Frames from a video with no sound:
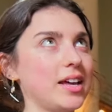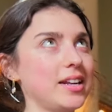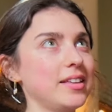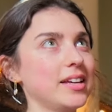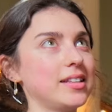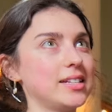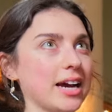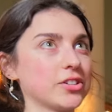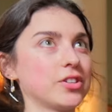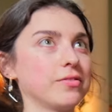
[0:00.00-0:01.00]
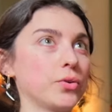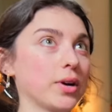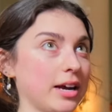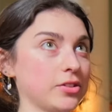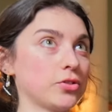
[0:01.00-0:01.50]
anything in the texture of the
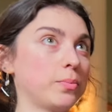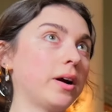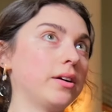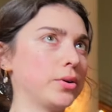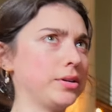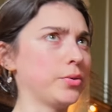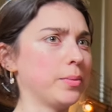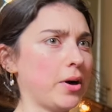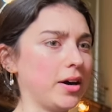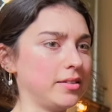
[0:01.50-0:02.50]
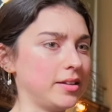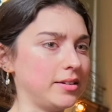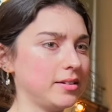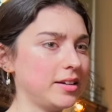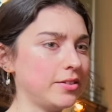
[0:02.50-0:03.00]
orchestral part or your part
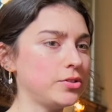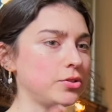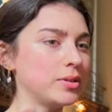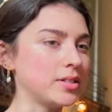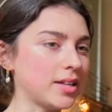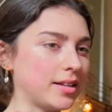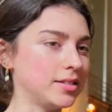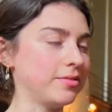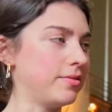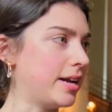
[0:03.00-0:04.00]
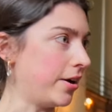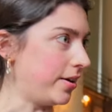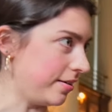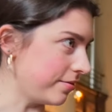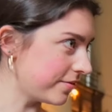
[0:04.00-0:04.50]
that gives you a sense of
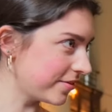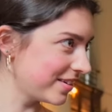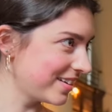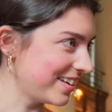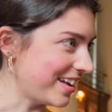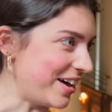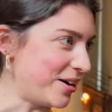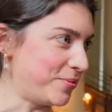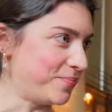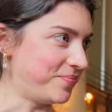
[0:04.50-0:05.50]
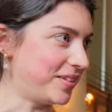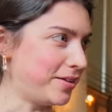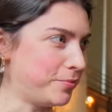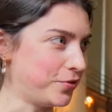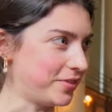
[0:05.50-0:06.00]
narrative in
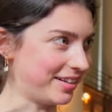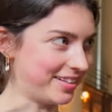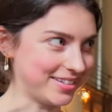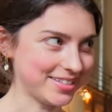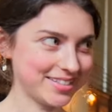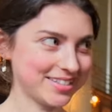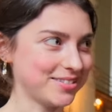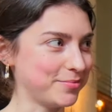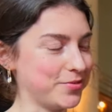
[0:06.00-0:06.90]
moving this